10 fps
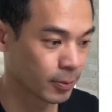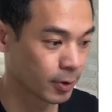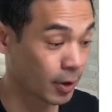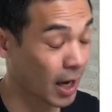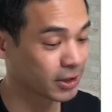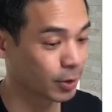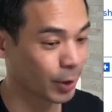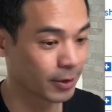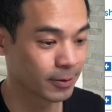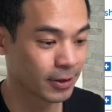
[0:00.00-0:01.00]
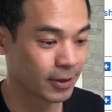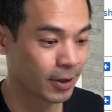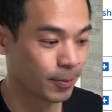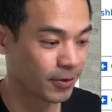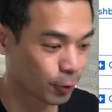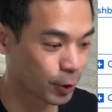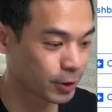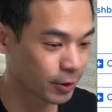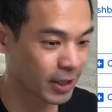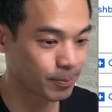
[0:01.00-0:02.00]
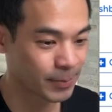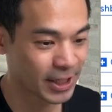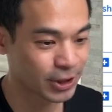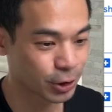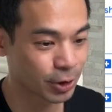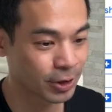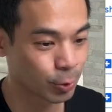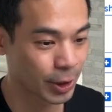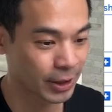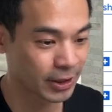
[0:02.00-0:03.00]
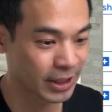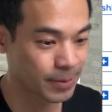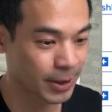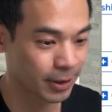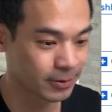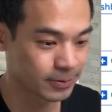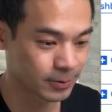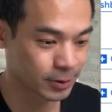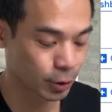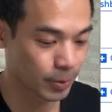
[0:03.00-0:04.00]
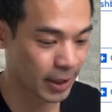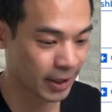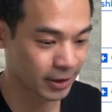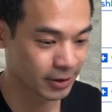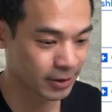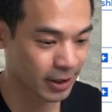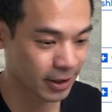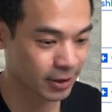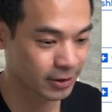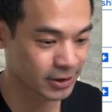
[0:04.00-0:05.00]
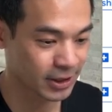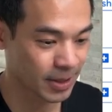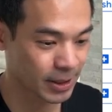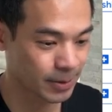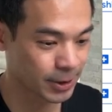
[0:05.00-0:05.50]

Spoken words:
Actually, wait. Before you do that, make sure you're in the right email. So click on the same email